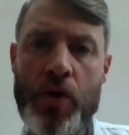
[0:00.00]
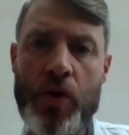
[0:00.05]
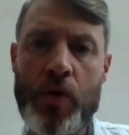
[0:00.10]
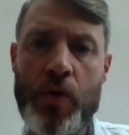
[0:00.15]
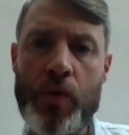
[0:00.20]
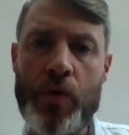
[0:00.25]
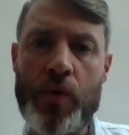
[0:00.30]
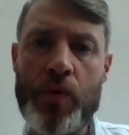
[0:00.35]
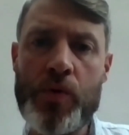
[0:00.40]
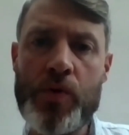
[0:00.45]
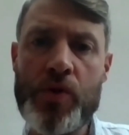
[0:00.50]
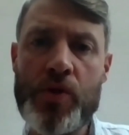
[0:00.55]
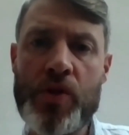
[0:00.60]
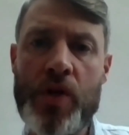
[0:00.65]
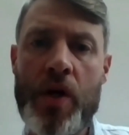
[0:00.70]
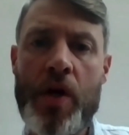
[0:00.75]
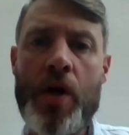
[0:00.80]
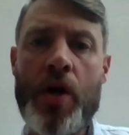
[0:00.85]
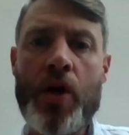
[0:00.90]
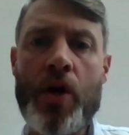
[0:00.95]

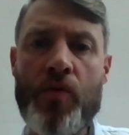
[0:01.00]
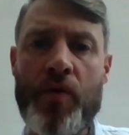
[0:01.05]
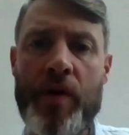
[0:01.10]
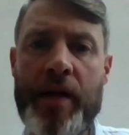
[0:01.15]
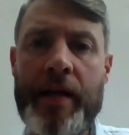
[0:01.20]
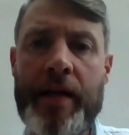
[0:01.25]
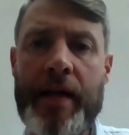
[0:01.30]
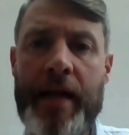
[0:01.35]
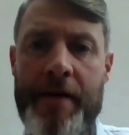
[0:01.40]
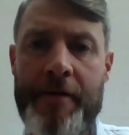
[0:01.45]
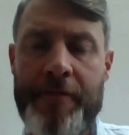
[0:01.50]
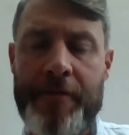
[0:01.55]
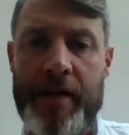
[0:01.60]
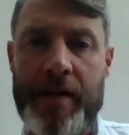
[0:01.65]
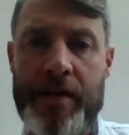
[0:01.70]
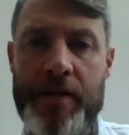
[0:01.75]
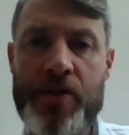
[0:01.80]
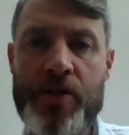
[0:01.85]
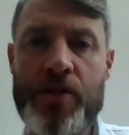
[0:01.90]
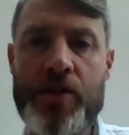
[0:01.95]
use green
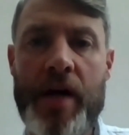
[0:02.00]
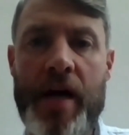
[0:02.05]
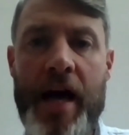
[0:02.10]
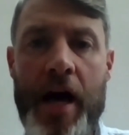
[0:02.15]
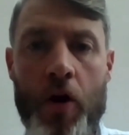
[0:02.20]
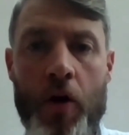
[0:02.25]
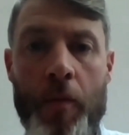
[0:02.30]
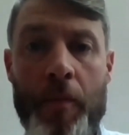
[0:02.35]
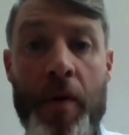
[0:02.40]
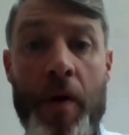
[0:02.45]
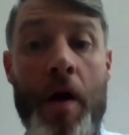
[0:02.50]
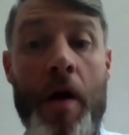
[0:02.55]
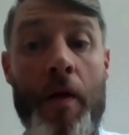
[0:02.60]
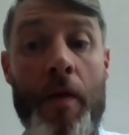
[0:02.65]
levies to help